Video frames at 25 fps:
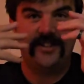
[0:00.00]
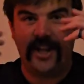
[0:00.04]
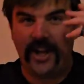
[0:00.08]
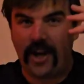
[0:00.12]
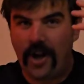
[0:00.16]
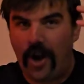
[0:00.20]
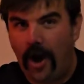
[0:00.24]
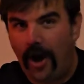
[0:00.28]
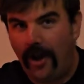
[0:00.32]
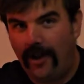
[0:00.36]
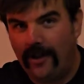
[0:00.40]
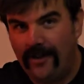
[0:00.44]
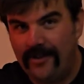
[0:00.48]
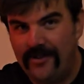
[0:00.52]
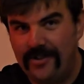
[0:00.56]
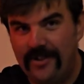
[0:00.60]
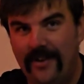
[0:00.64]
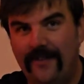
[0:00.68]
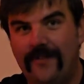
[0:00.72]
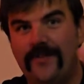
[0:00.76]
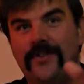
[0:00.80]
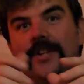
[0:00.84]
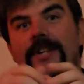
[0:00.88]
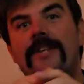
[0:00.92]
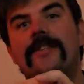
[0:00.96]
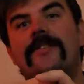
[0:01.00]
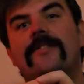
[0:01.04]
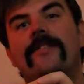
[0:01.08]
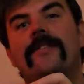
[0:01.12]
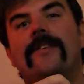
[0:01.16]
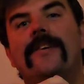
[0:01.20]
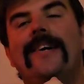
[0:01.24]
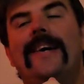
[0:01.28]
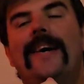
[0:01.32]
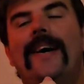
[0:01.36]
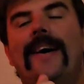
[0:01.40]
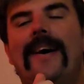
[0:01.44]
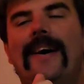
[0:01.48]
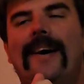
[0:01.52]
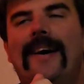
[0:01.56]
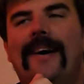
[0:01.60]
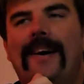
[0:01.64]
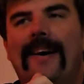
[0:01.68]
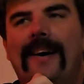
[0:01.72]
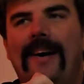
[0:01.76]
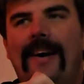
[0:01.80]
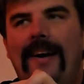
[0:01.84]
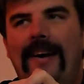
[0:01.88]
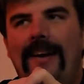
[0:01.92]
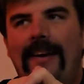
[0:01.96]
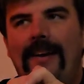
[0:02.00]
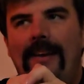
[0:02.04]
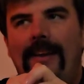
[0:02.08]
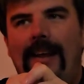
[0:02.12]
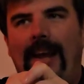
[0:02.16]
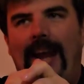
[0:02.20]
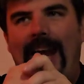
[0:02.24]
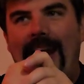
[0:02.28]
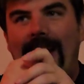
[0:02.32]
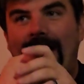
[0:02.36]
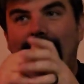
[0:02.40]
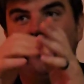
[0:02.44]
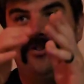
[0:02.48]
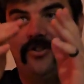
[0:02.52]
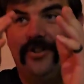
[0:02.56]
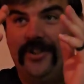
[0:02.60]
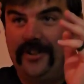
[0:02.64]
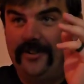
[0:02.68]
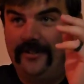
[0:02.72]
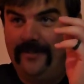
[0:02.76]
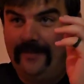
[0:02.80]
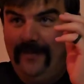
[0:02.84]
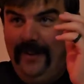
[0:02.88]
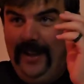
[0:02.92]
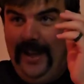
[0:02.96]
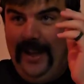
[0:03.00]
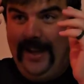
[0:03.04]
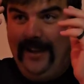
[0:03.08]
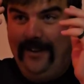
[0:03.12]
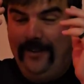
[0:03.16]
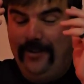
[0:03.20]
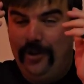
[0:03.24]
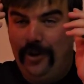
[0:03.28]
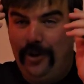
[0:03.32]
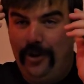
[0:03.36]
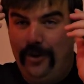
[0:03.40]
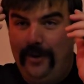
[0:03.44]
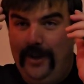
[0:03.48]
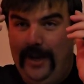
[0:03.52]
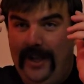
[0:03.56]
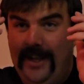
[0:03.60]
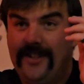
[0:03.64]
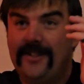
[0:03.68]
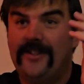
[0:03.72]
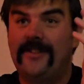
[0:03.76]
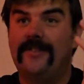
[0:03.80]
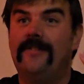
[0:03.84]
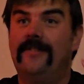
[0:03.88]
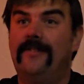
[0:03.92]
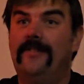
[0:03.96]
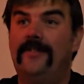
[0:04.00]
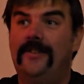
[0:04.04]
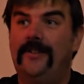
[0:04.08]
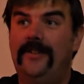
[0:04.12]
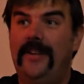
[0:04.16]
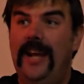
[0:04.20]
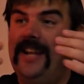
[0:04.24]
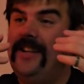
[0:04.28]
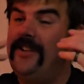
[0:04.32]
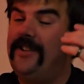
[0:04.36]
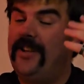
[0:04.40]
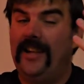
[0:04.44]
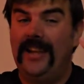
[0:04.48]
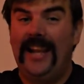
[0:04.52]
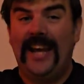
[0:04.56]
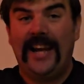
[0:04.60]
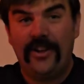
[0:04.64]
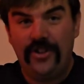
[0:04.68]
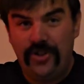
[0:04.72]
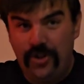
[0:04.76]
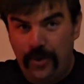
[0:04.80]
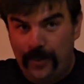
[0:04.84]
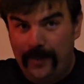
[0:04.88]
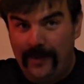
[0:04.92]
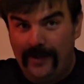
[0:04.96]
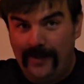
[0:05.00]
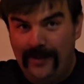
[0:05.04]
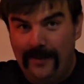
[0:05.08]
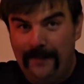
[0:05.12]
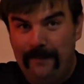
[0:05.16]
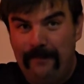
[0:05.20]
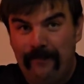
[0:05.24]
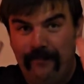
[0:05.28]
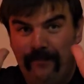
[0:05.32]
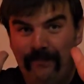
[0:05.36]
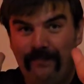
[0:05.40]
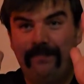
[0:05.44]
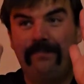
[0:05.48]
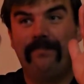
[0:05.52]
the psychology of Jason, and her intellectual